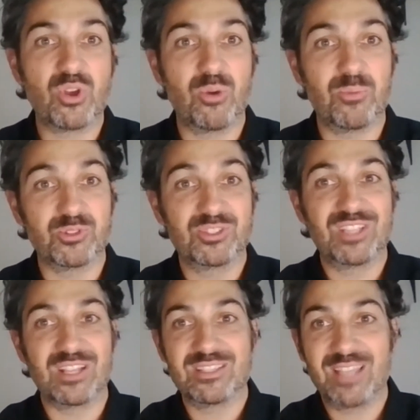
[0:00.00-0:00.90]
almost
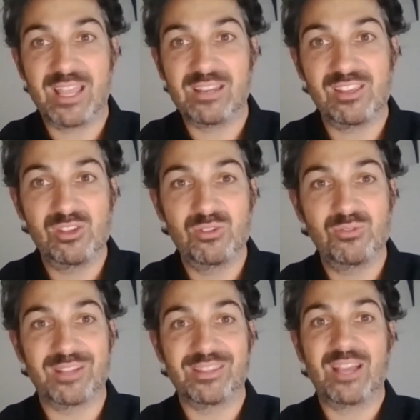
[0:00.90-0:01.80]
sunset hue
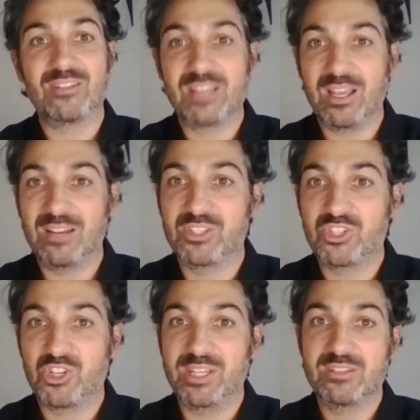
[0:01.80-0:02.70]
on the outside of the
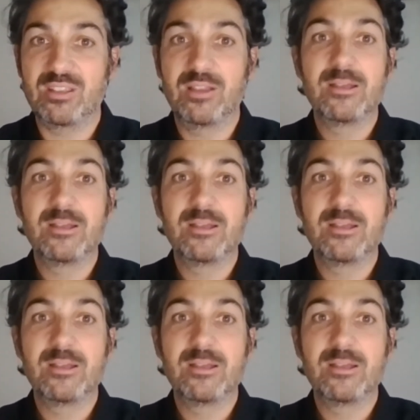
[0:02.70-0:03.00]
cheese,